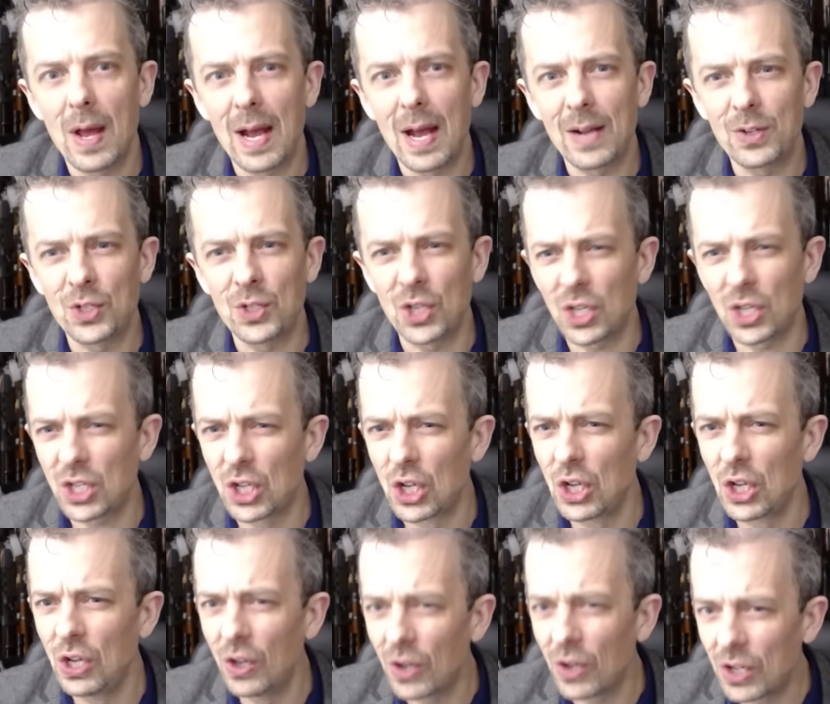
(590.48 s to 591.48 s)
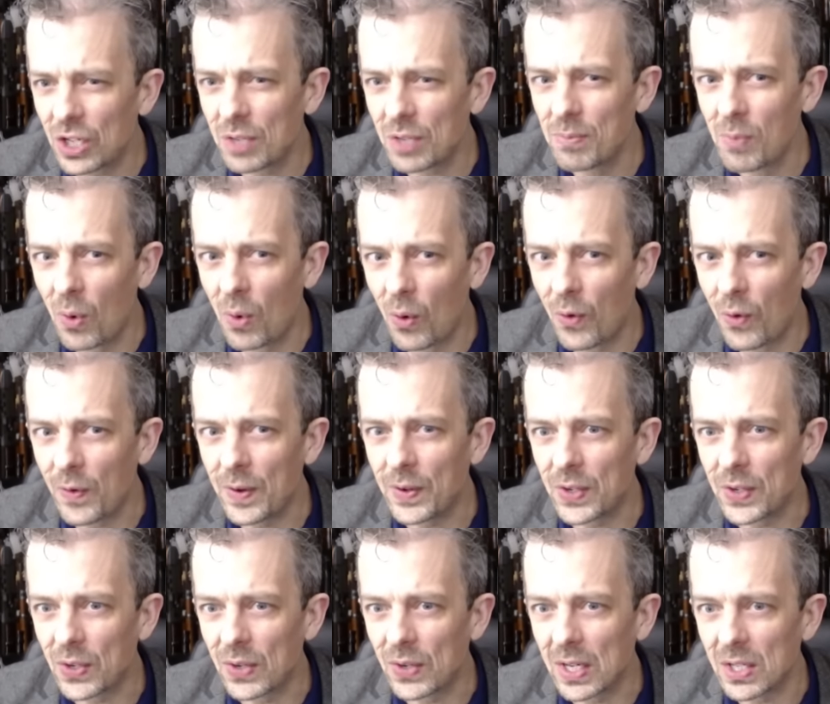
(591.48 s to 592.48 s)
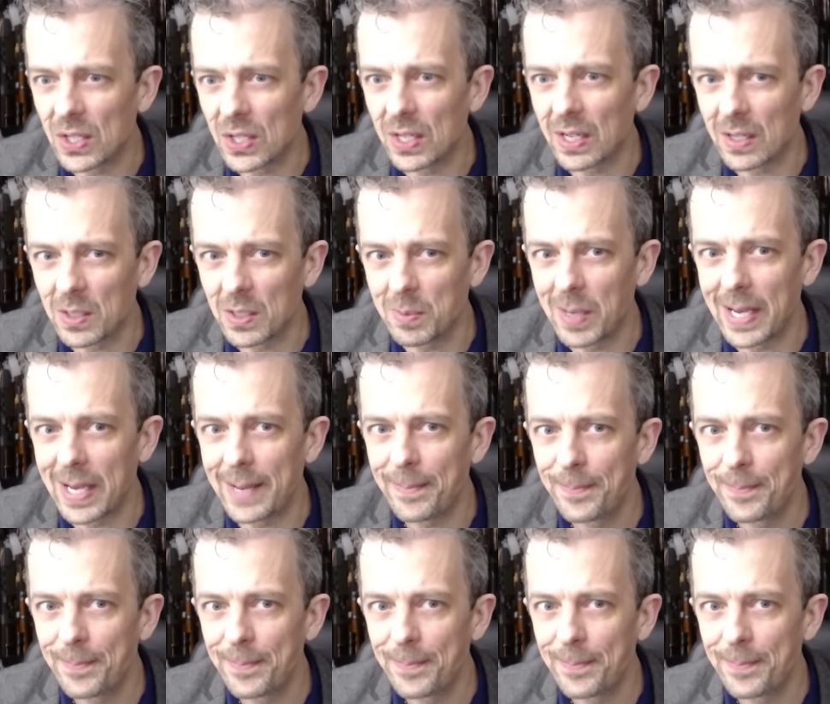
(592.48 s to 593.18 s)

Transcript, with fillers: just looks more futuristic to me.